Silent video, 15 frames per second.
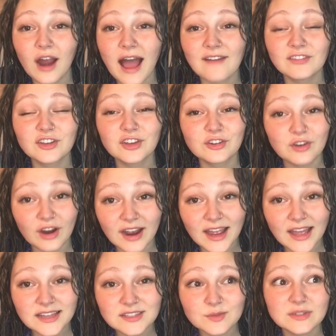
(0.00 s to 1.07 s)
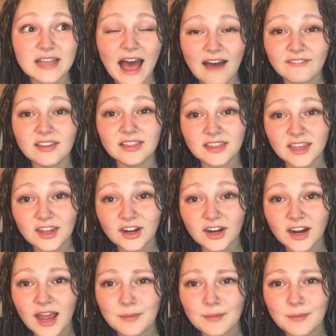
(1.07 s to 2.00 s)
having good grades was having theater.